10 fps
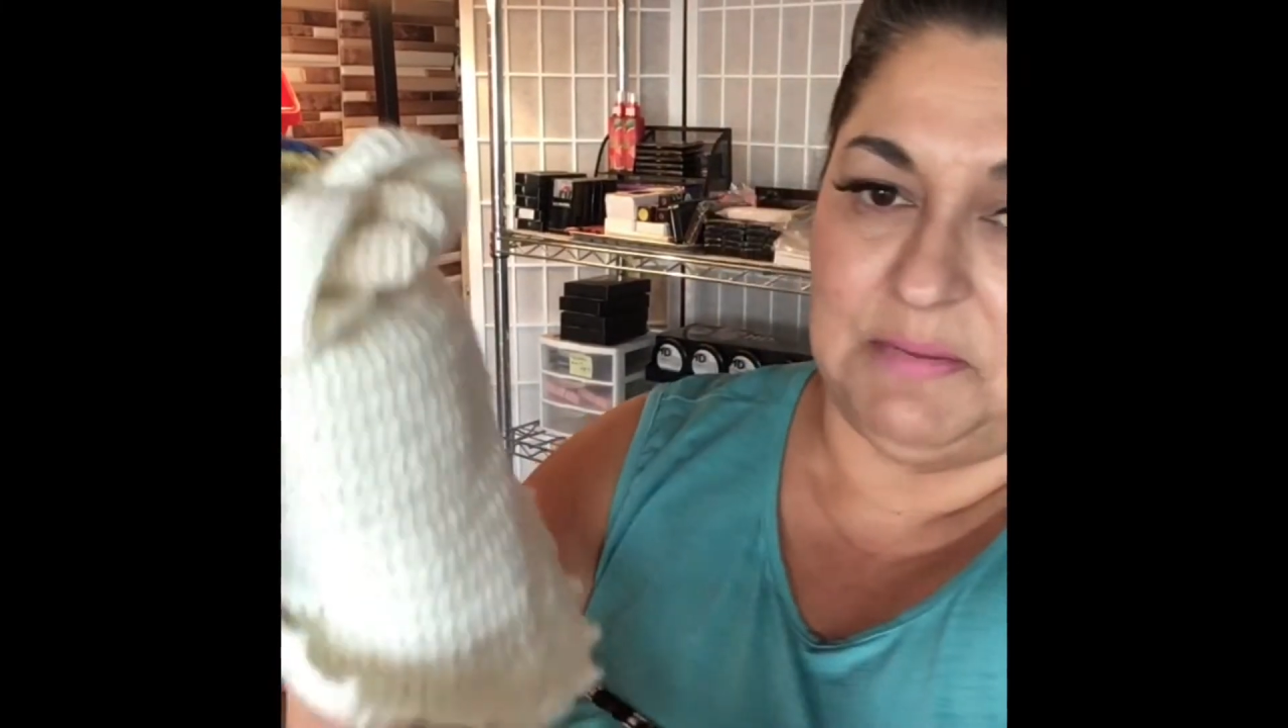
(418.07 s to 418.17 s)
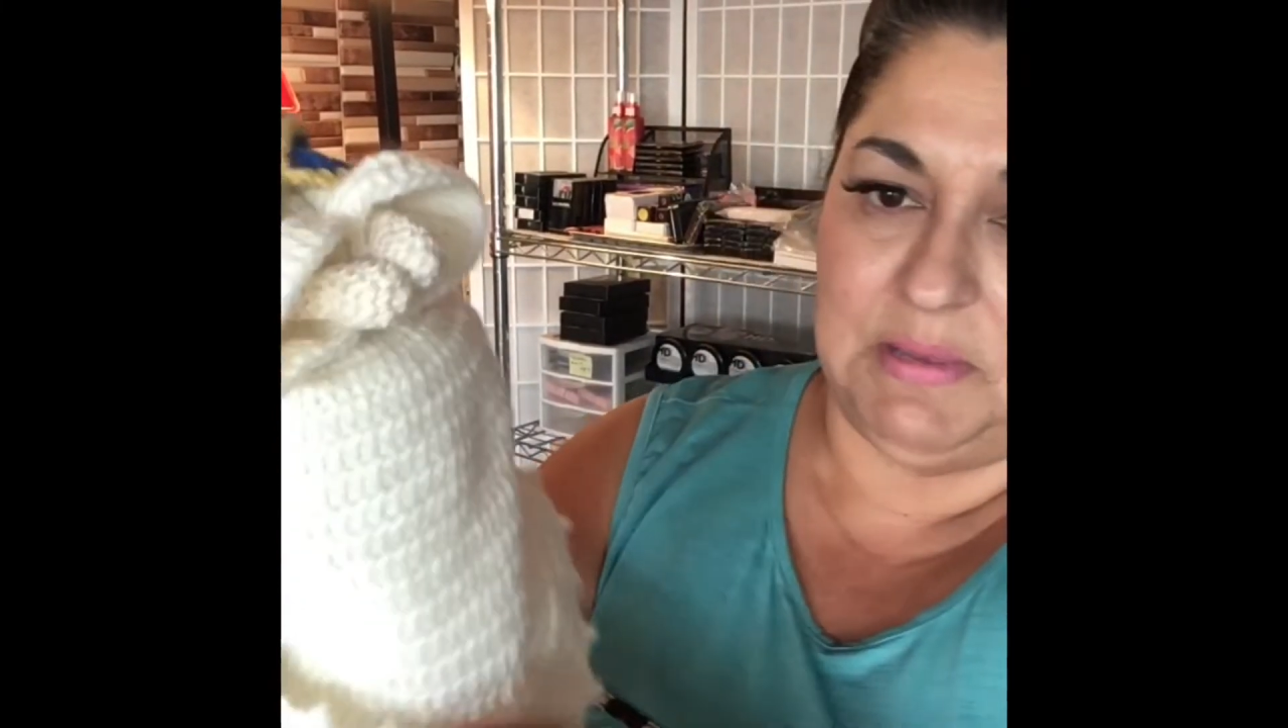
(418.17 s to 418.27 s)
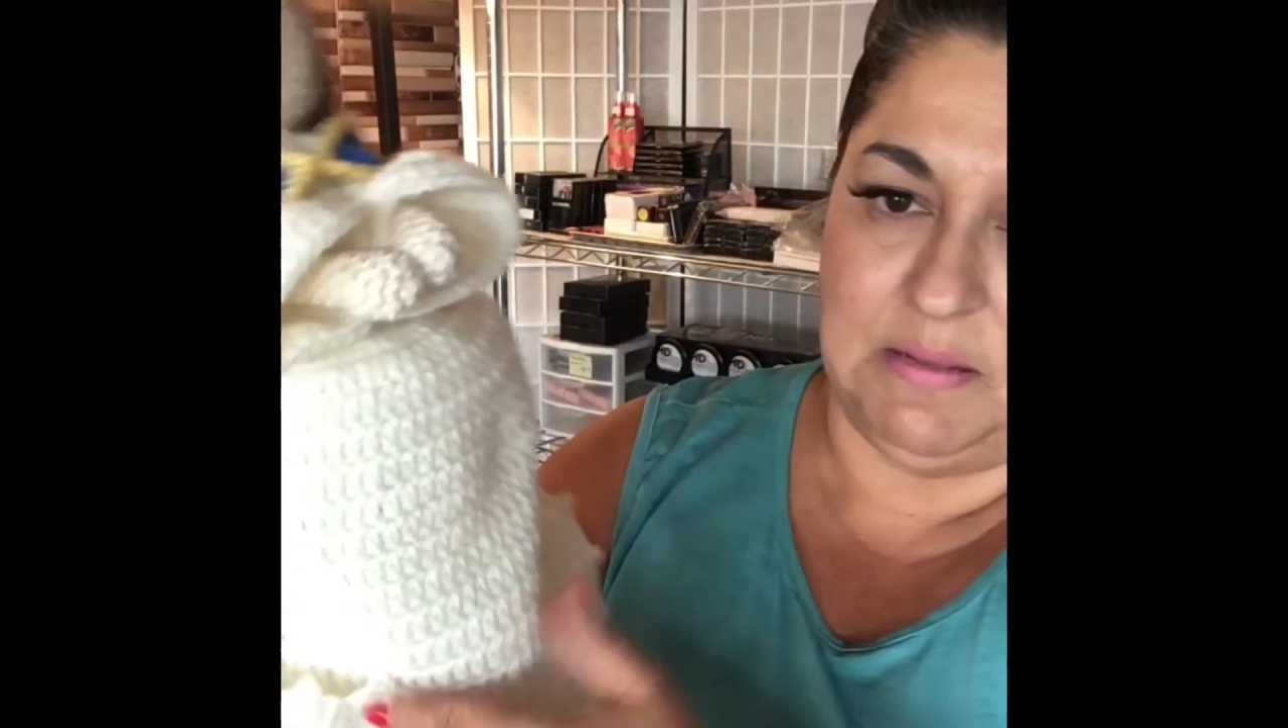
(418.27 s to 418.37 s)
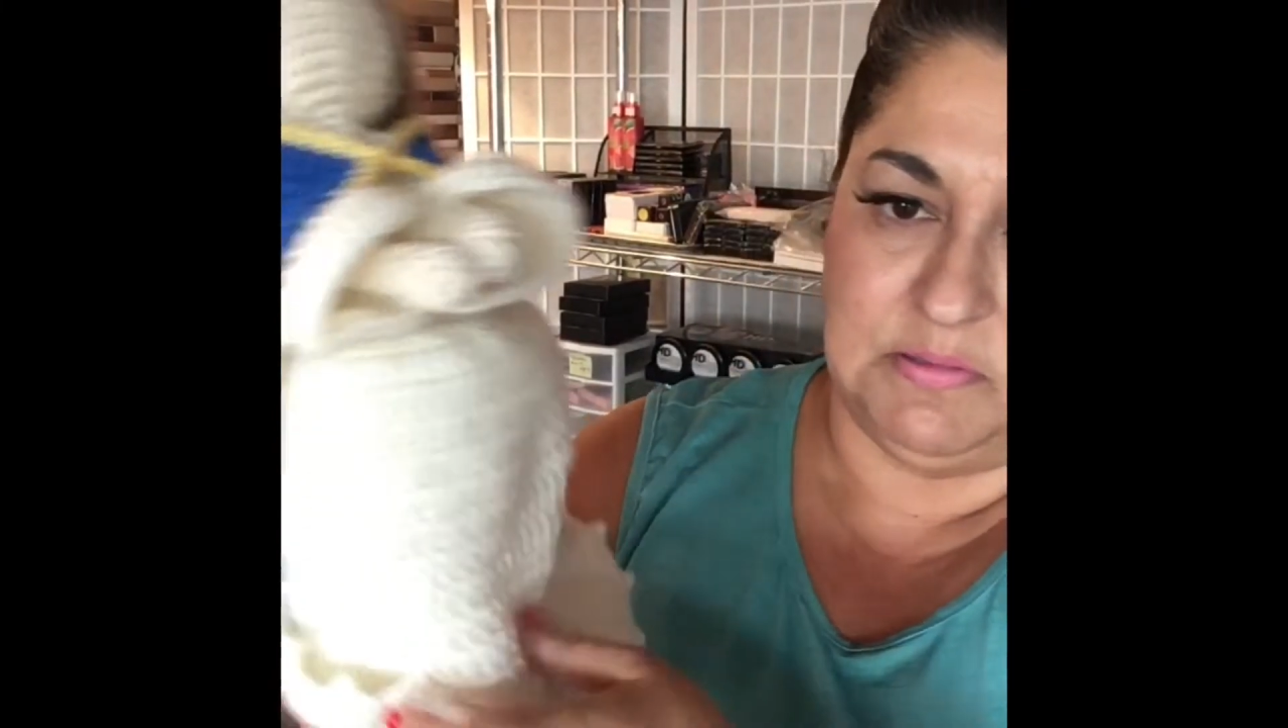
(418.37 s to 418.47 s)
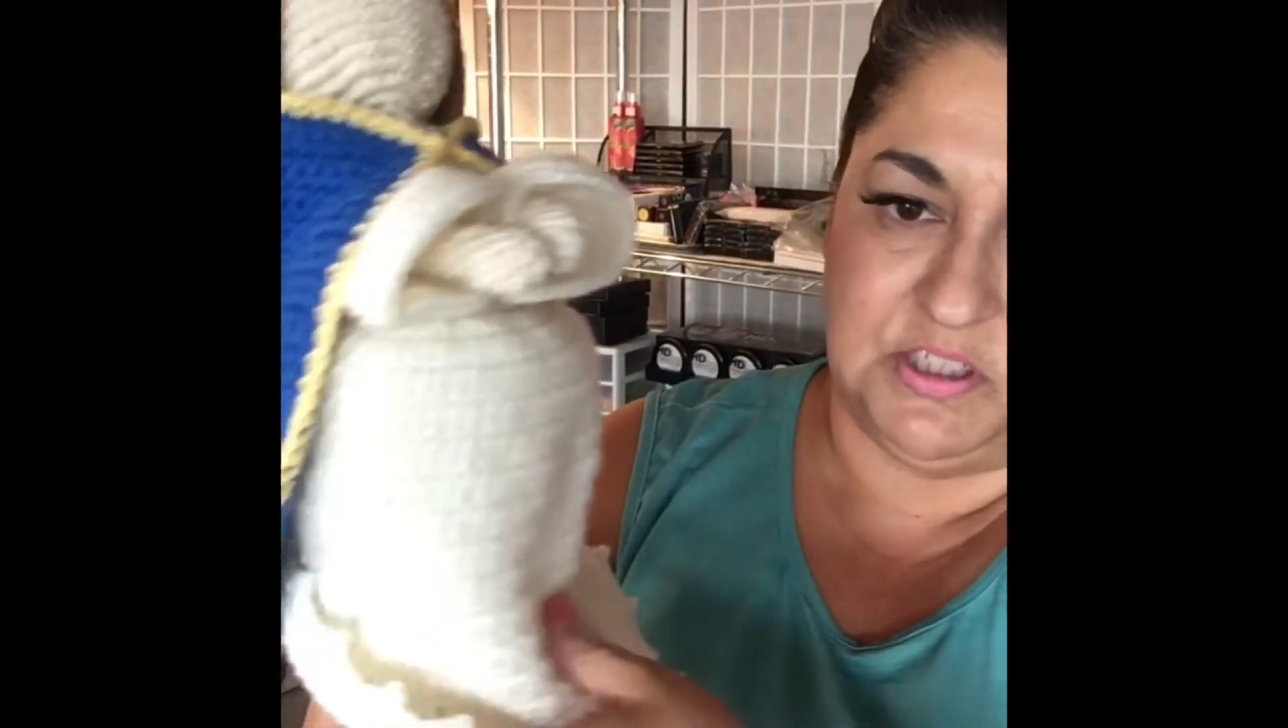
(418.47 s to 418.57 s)
to
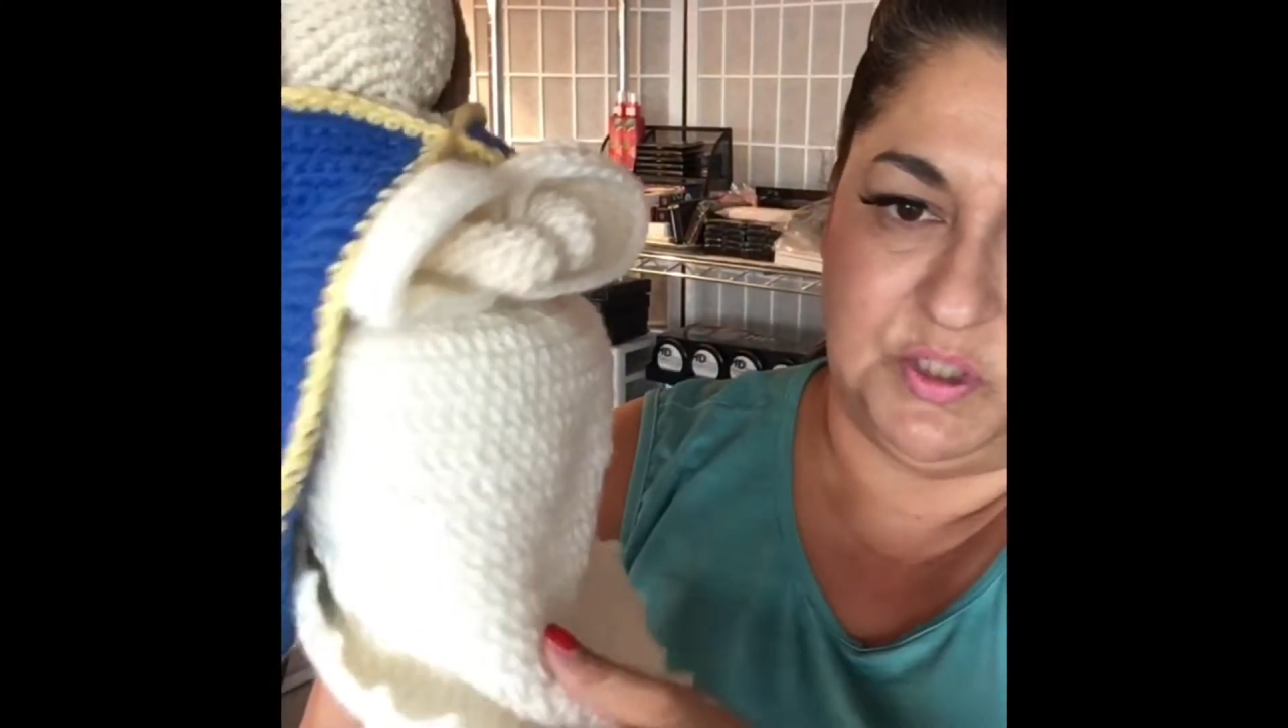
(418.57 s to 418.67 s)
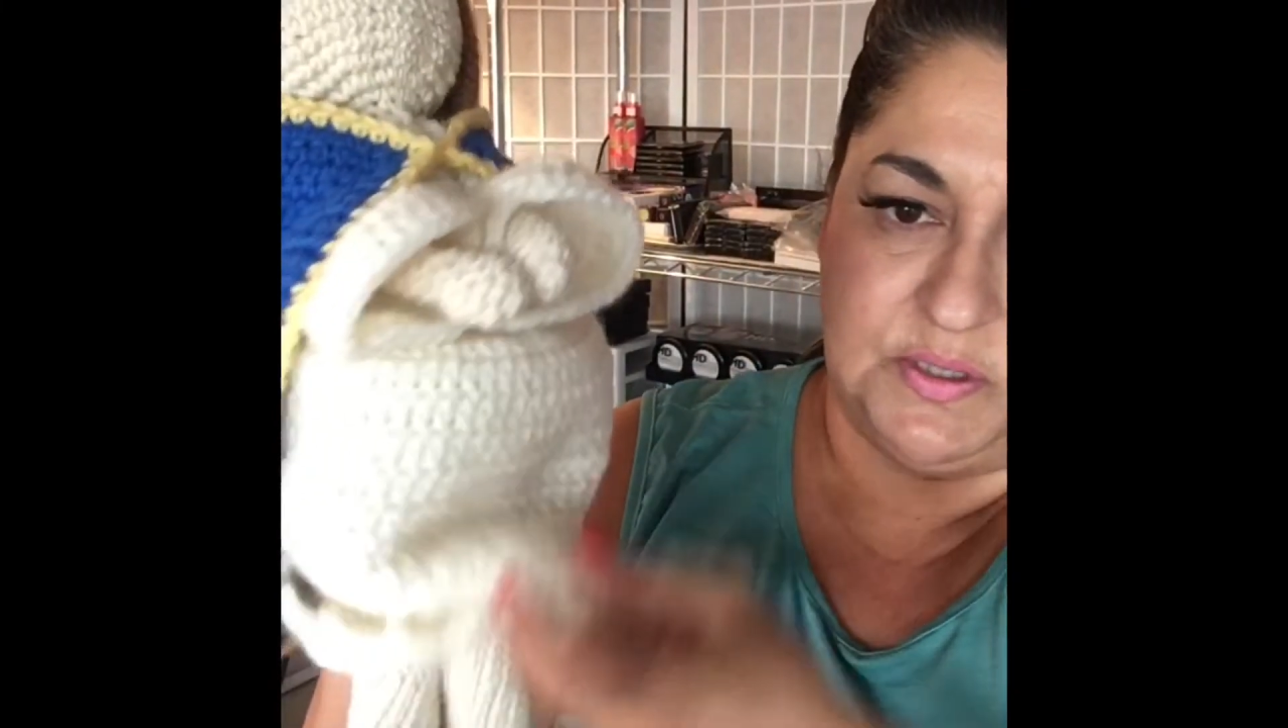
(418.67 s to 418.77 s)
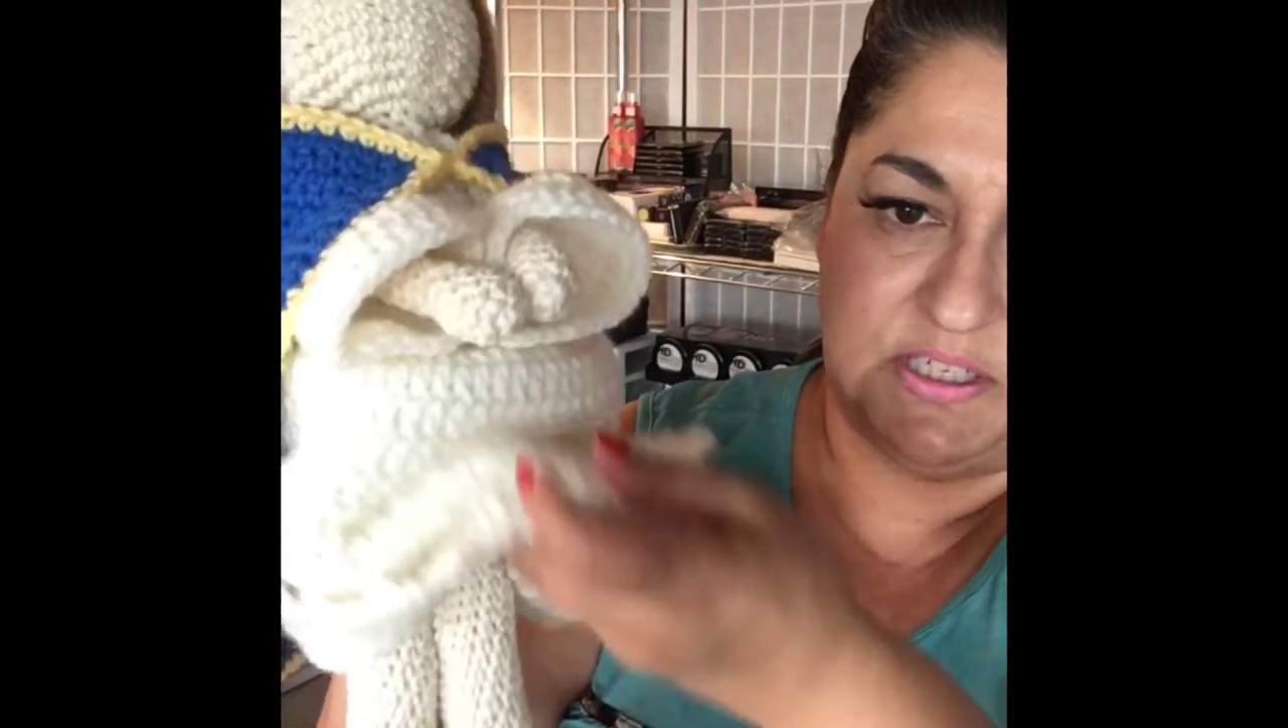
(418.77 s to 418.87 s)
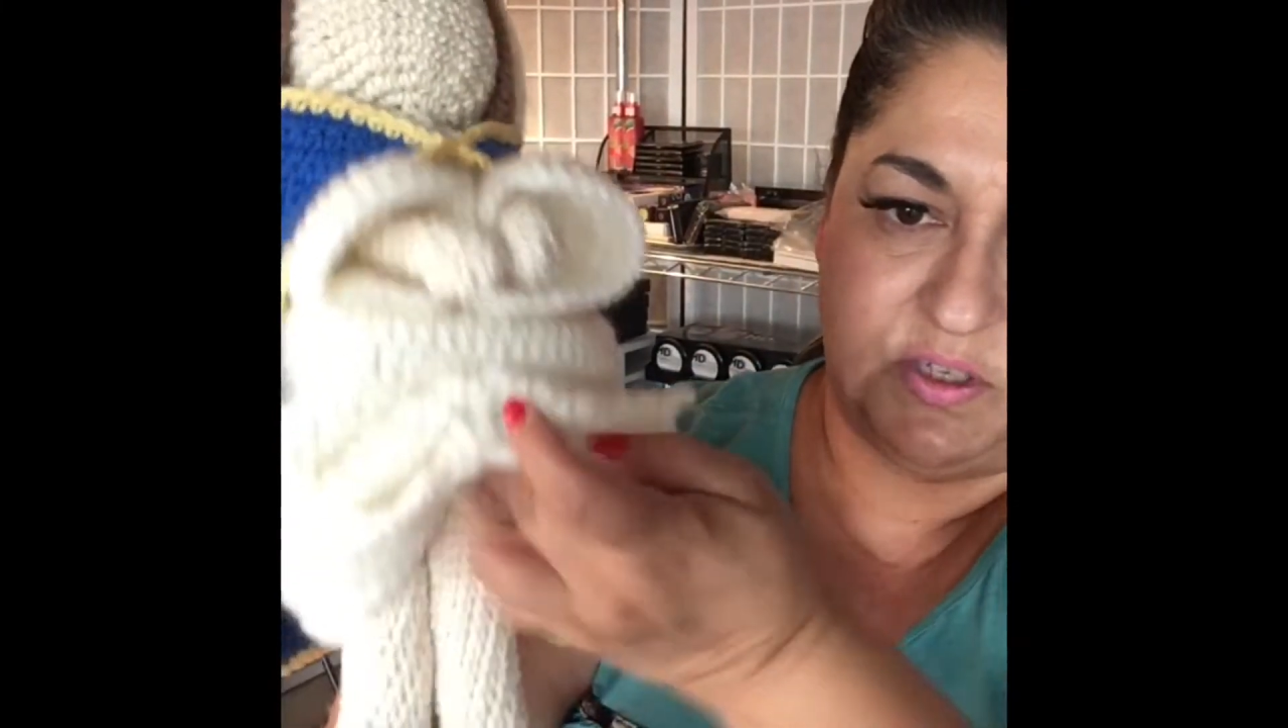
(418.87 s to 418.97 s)
be able to do it,